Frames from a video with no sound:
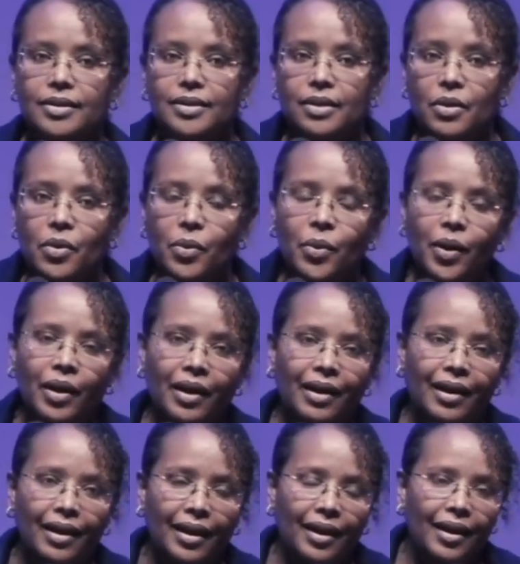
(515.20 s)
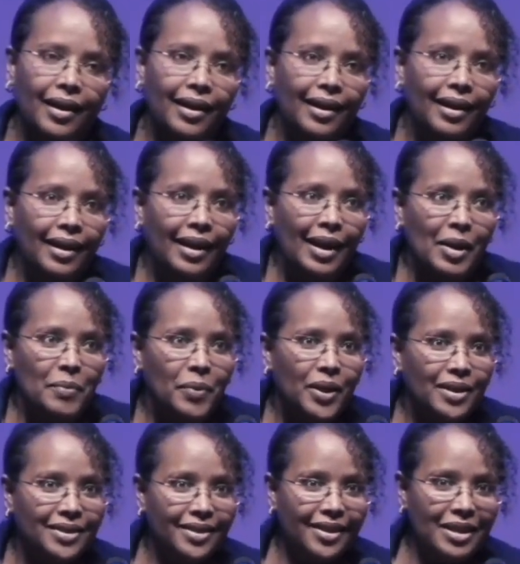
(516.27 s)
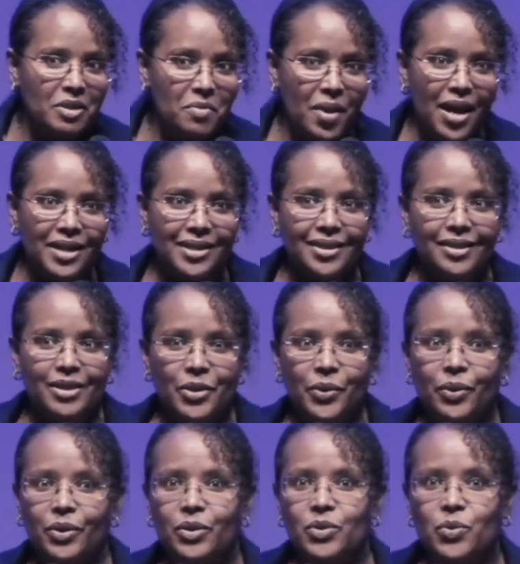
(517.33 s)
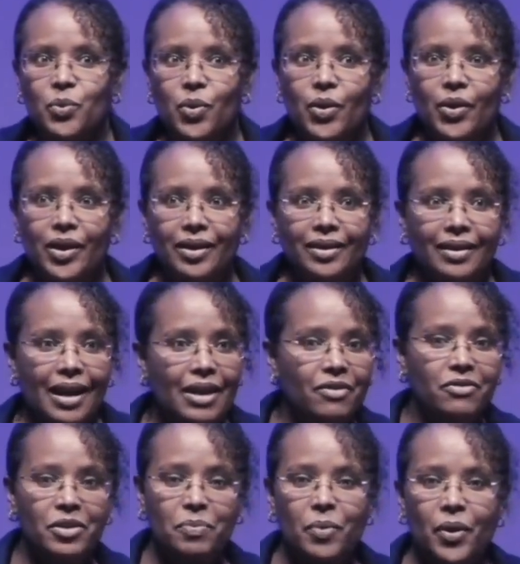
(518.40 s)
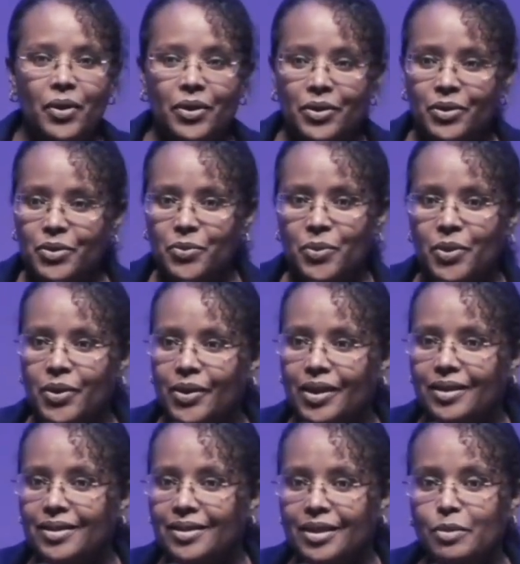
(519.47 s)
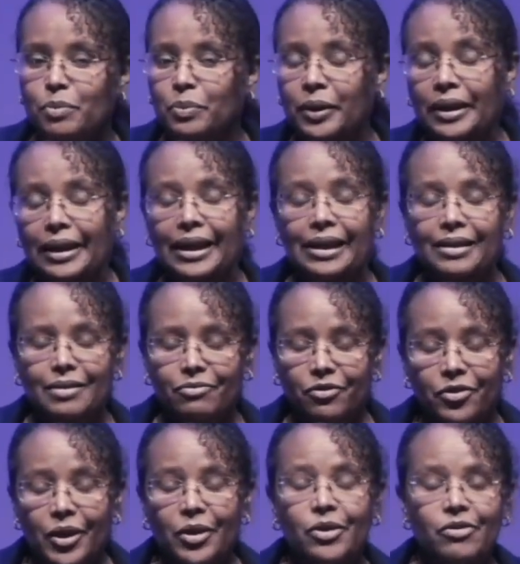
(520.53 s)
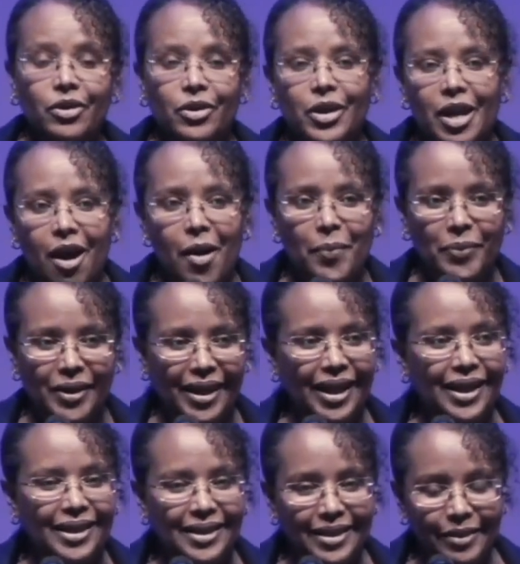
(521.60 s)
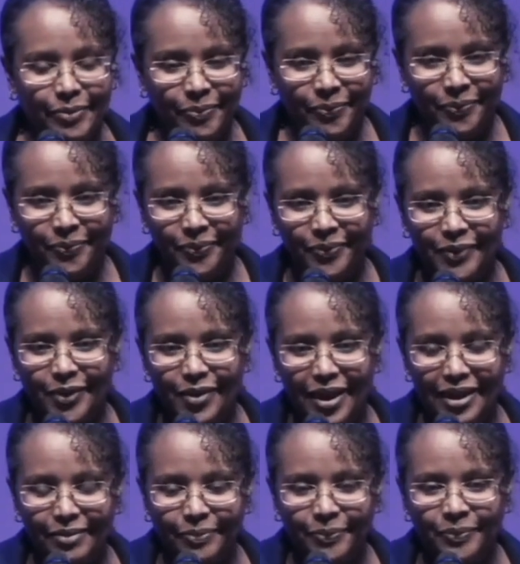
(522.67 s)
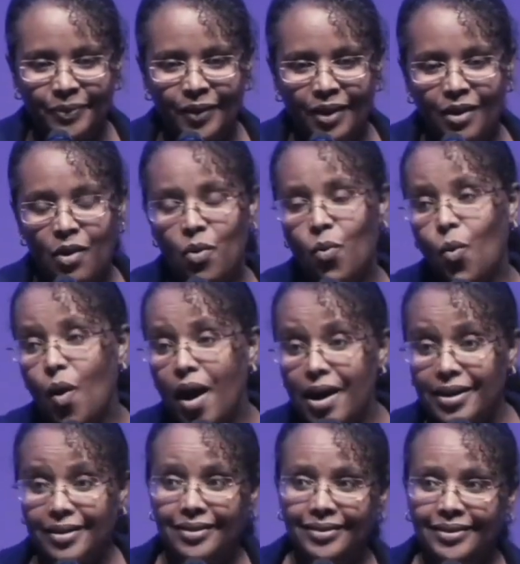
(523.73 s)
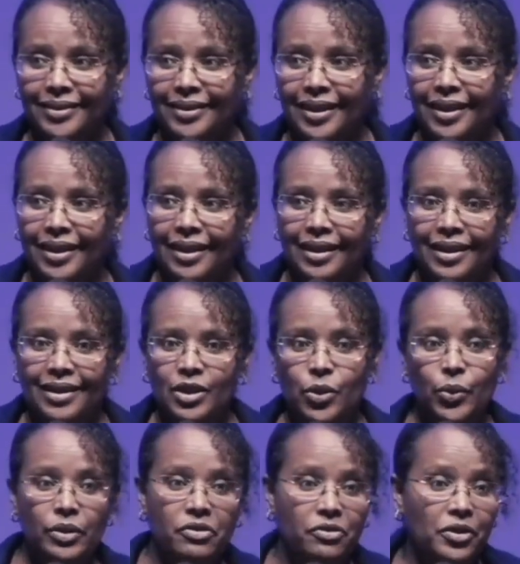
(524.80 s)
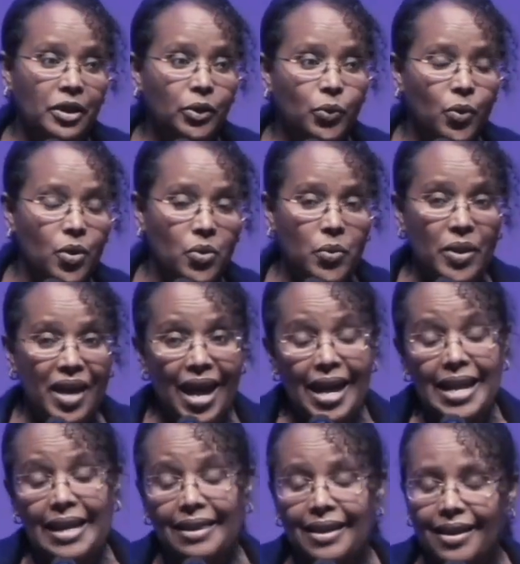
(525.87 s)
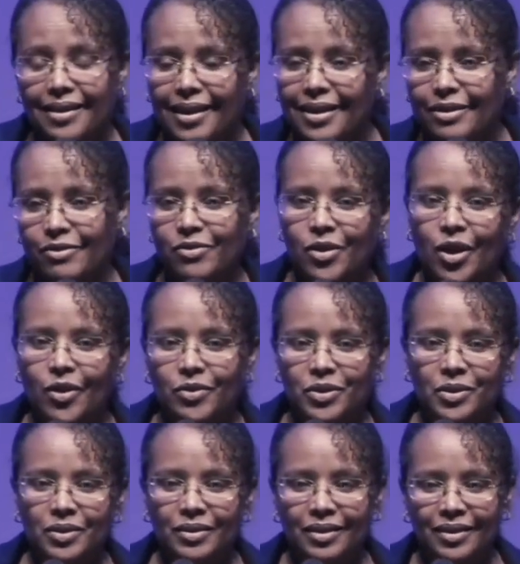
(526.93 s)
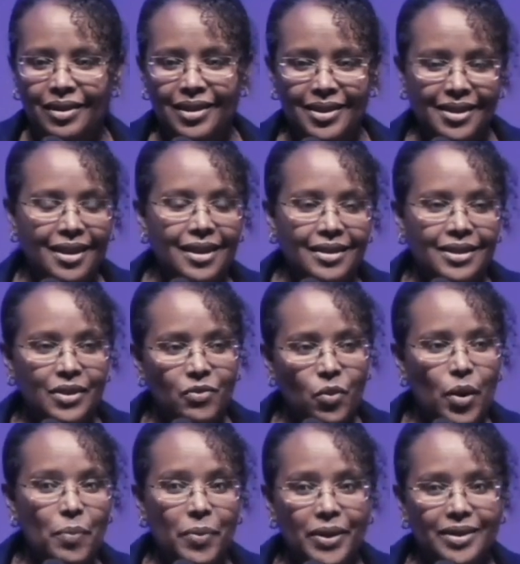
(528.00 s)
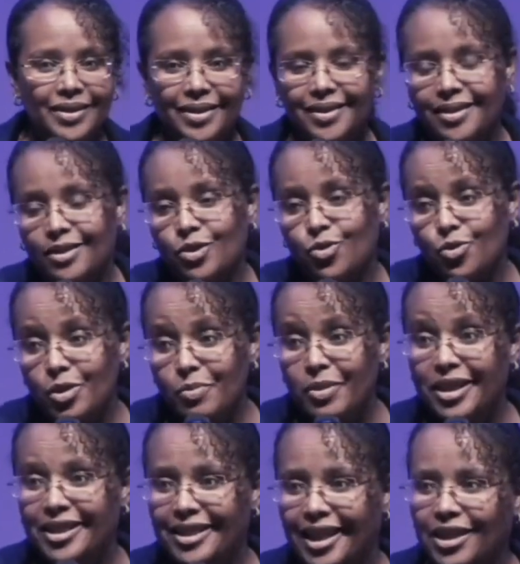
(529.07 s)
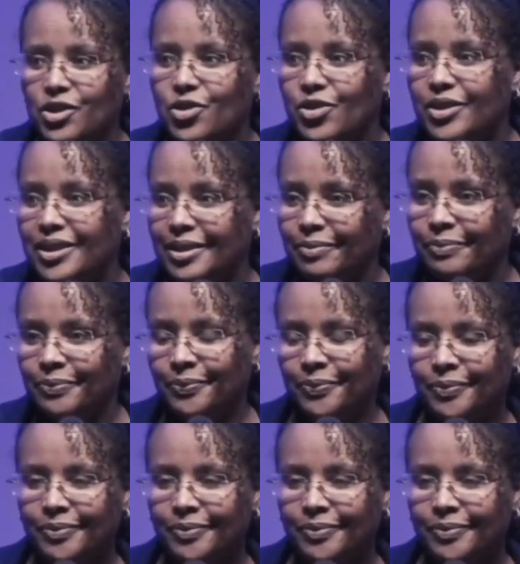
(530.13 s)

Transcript: So, but as you can imagine, doing this work, every part of this work is completely, very, very complicated, right? One, doing field work with anything that involves these kinds of weapons is extremely dangerous.